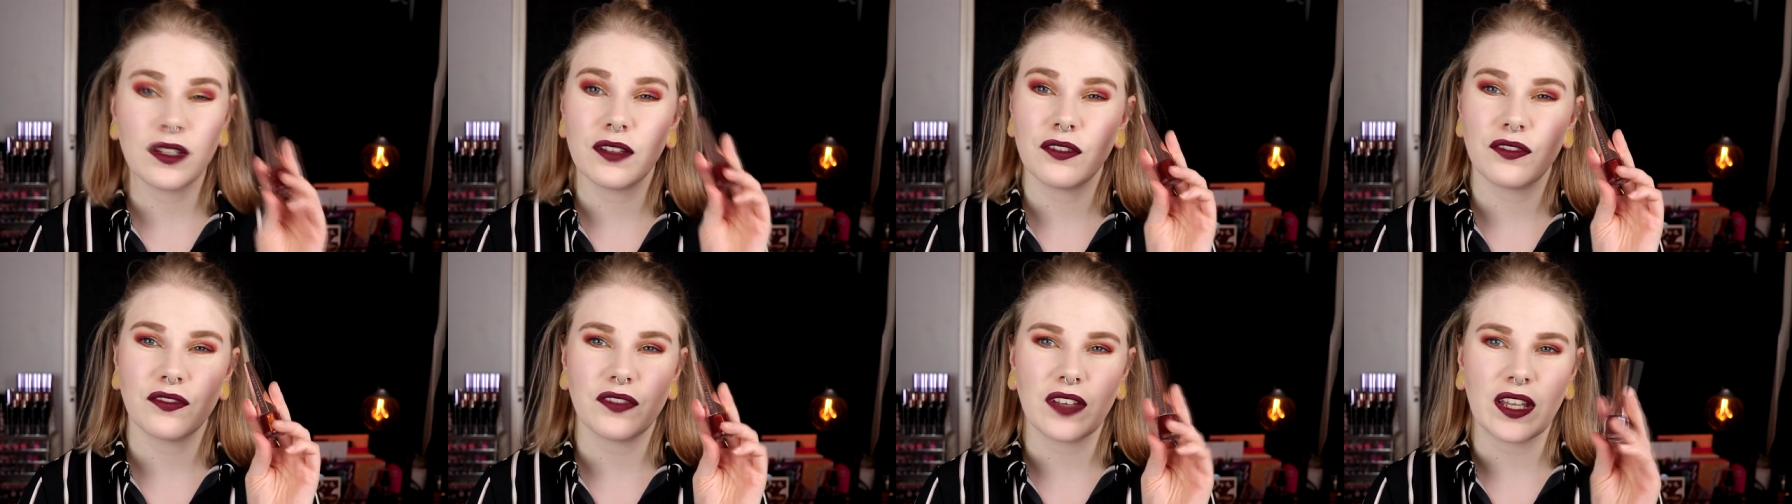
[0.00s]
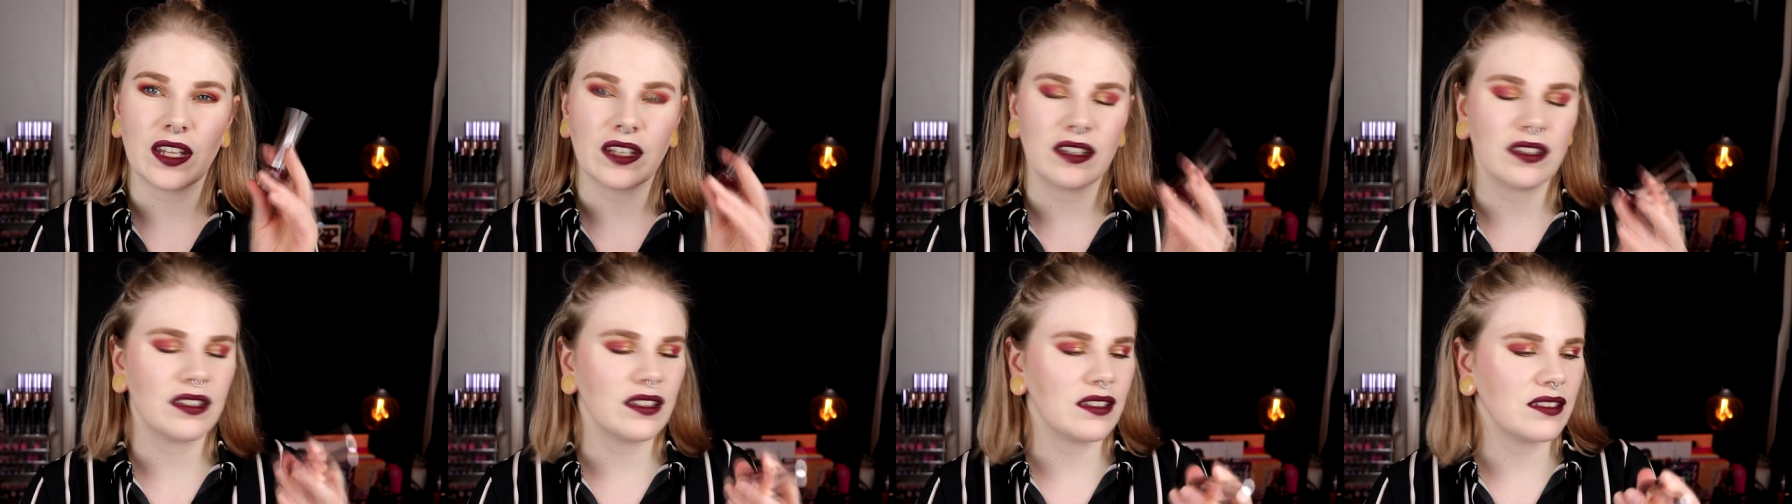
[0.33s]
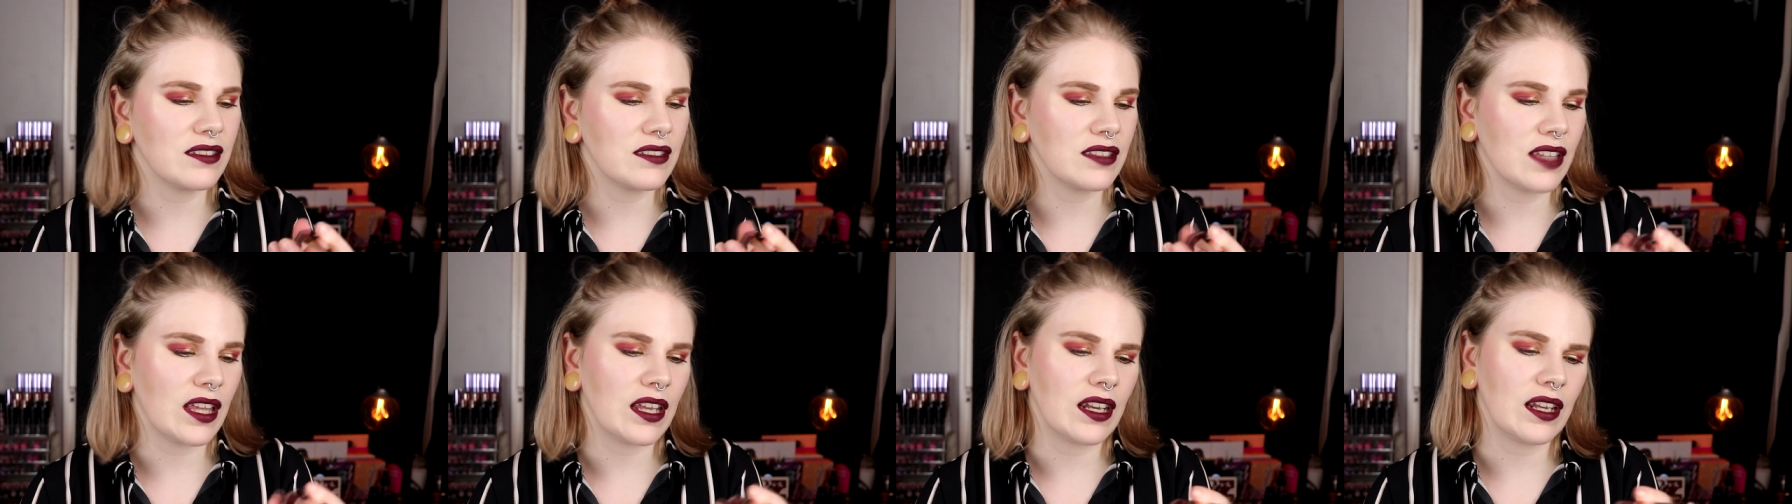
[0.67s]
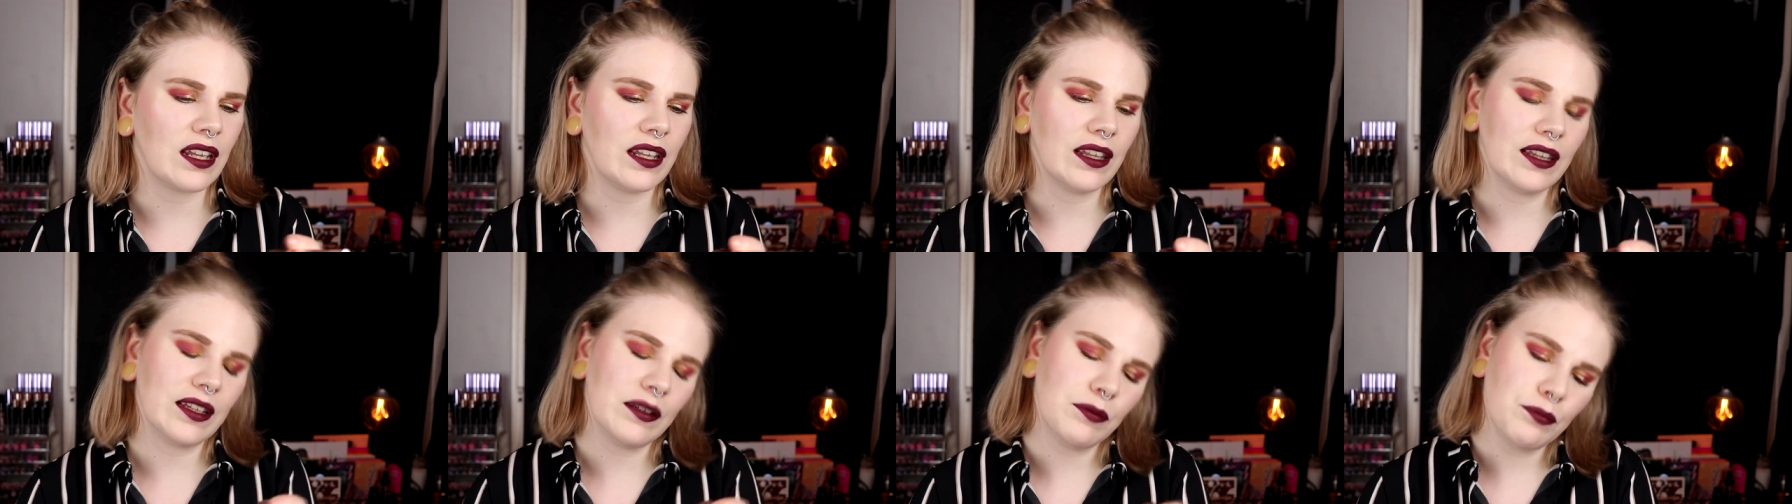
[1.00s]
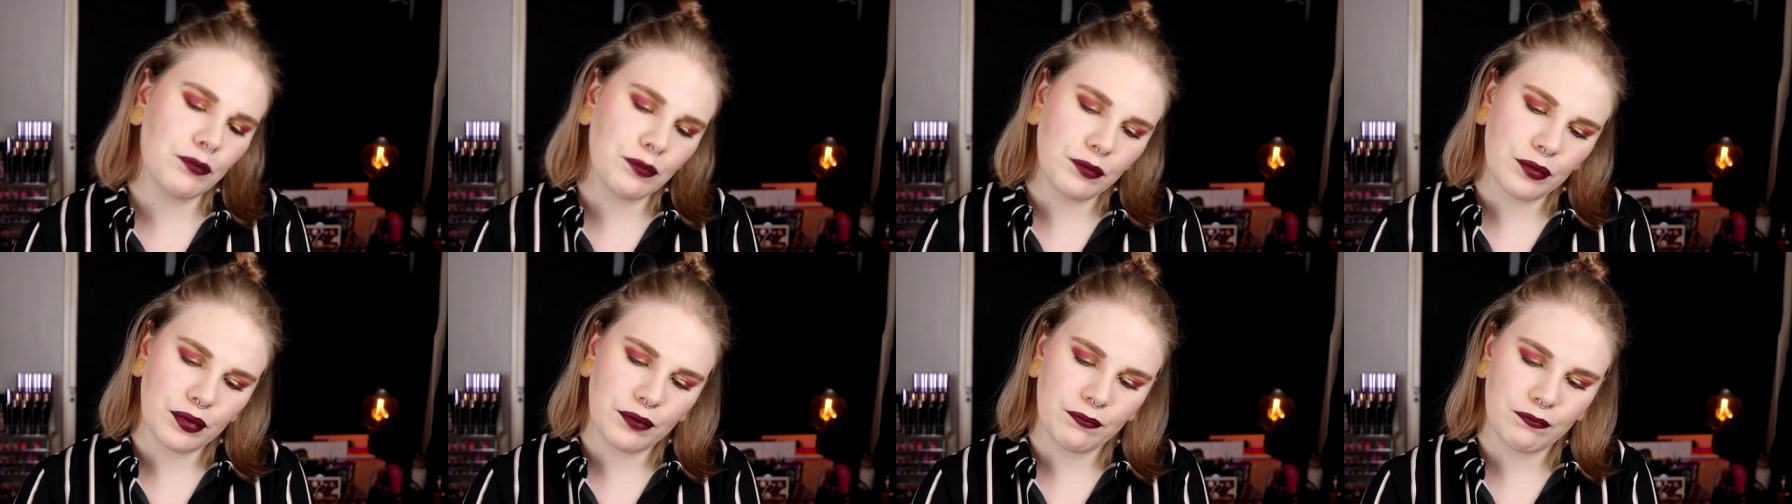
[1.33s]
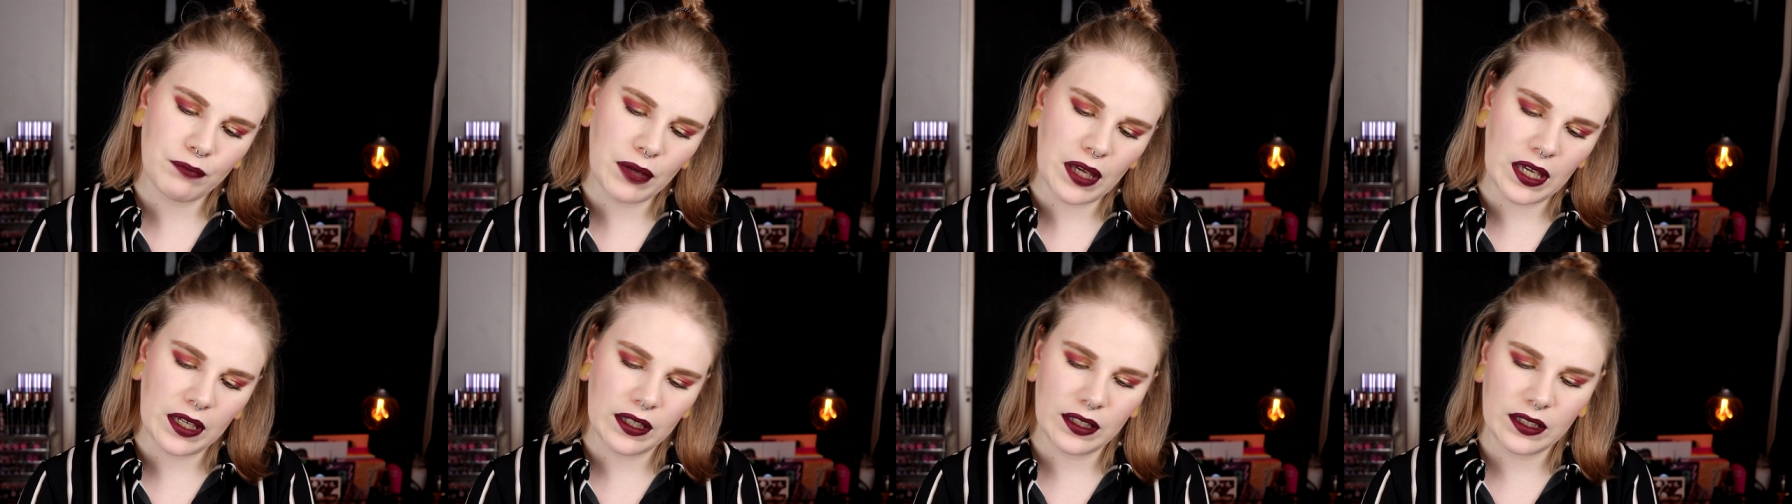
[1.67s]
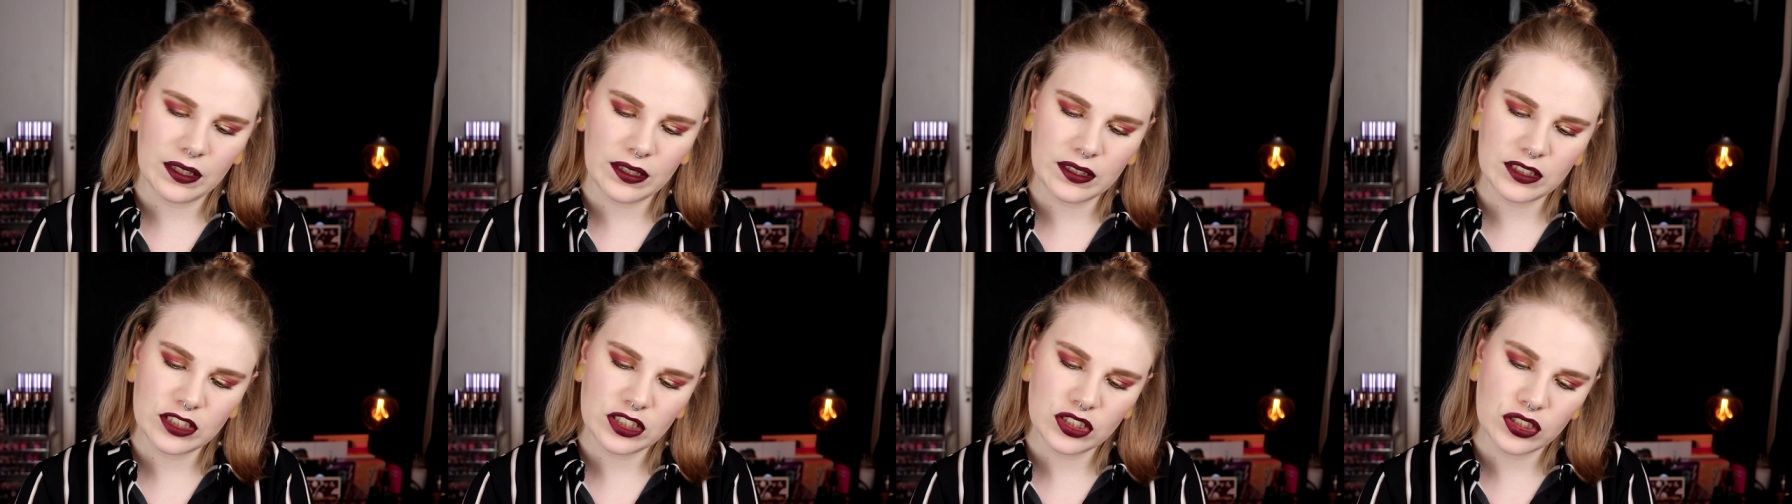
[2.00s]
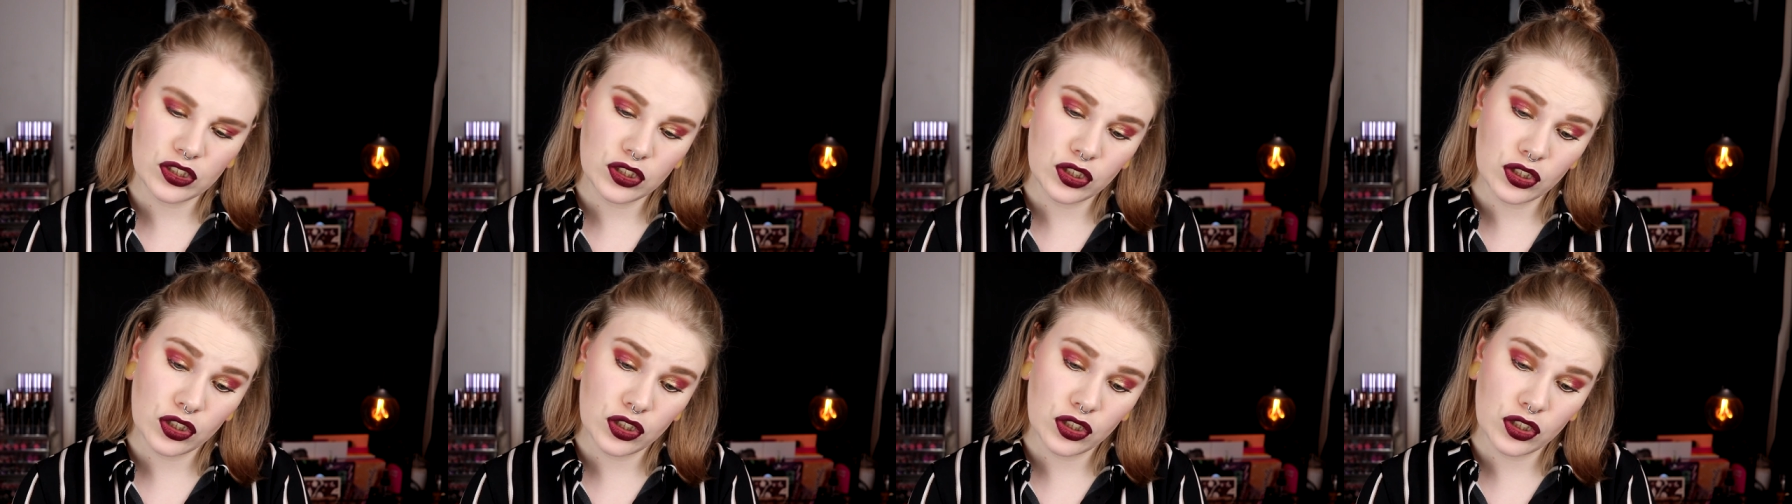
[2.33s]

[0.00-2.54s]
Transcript: the Fenty Stunner Lip Paint